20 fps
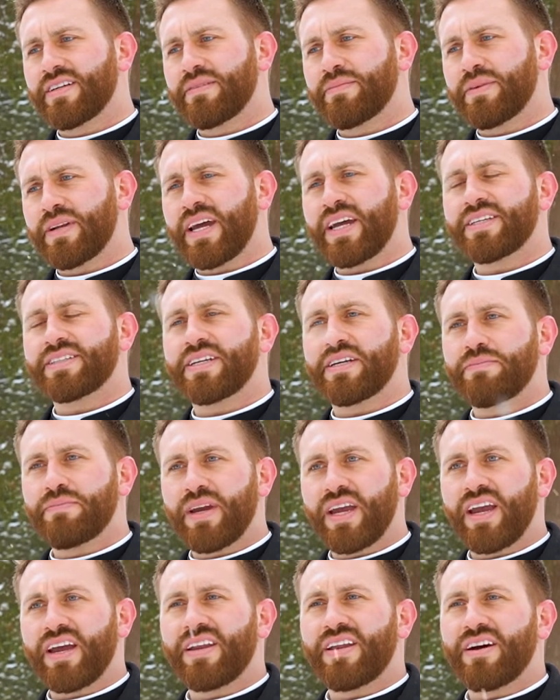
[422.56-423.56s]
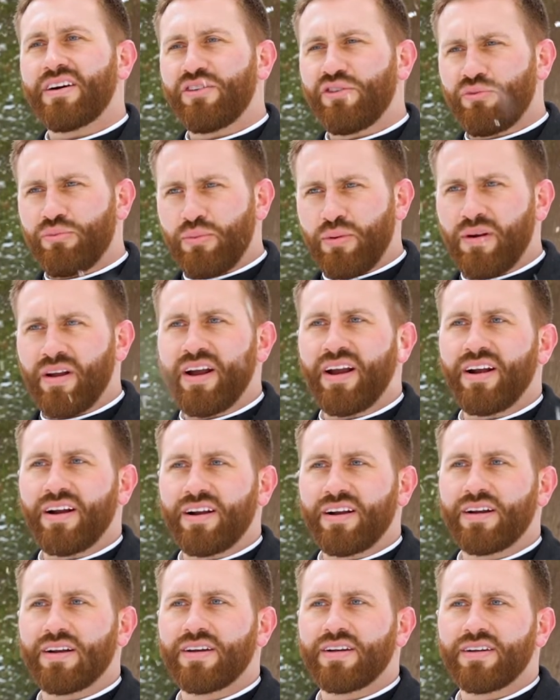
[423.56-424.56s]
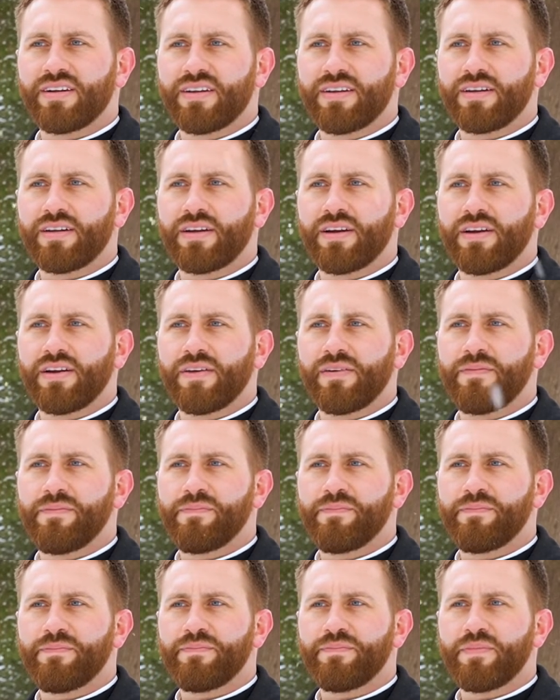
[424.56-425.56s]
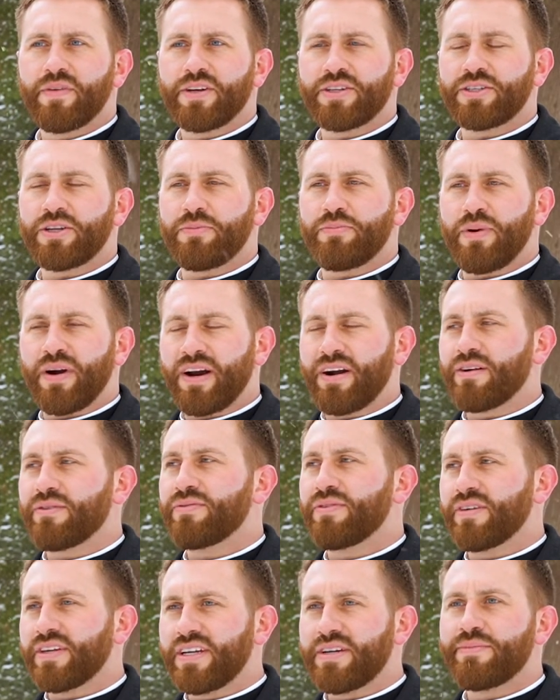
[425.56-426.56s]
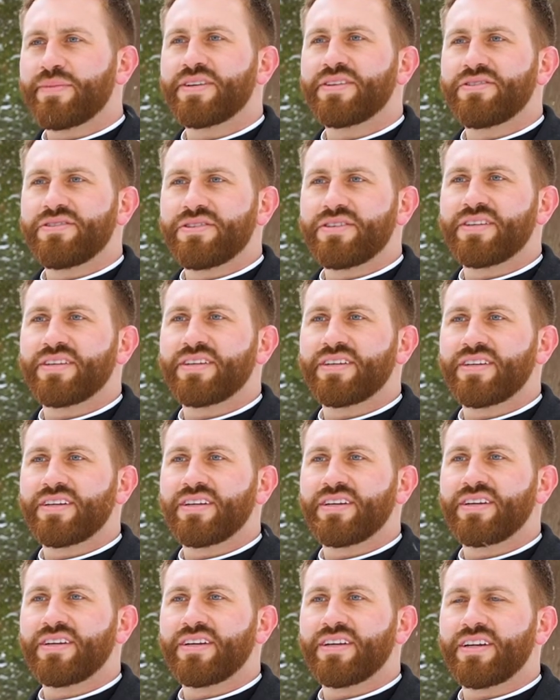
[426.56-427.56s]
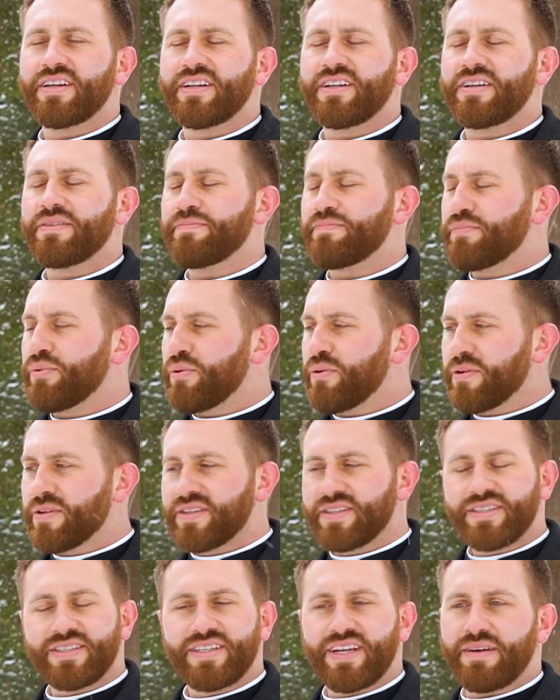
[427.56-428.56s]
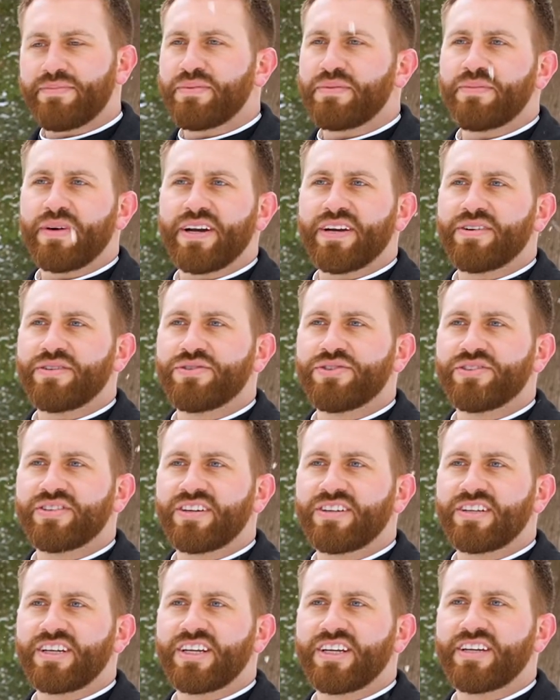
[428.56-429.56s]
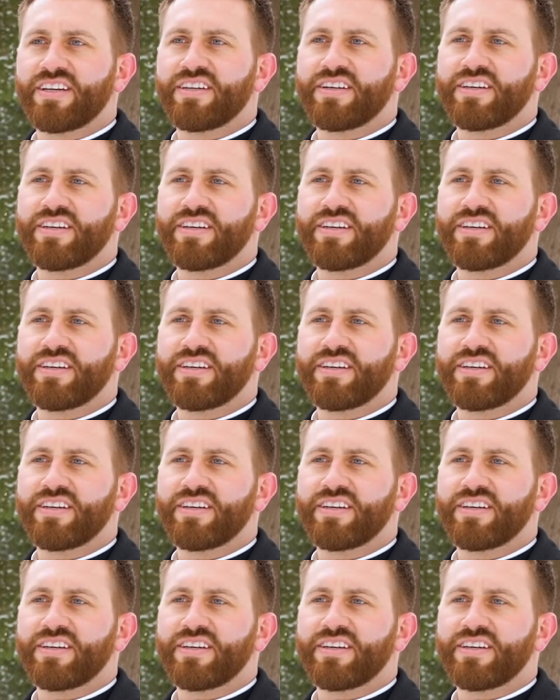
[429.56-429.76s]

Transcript: but as a man of prayer, is a powerful image and an important step in my own journey.